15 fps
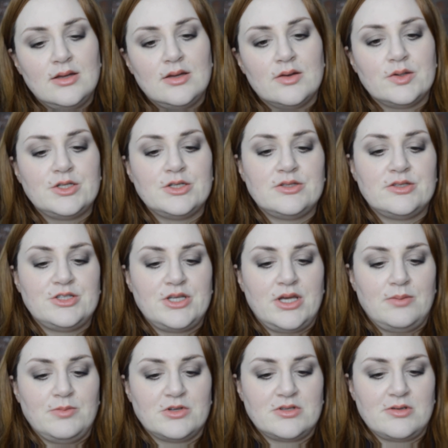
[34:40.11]
which is a
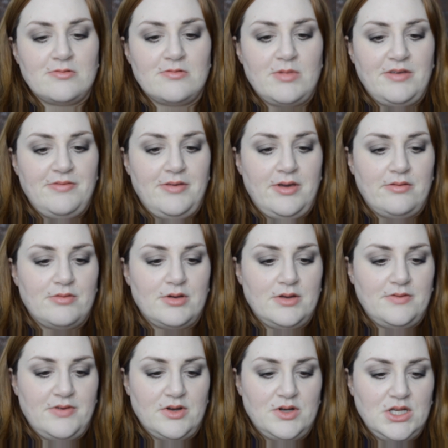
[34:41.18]
shame. They're some of my
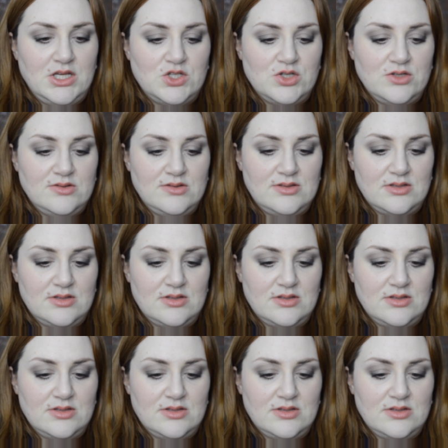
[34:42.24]
favorite foundations.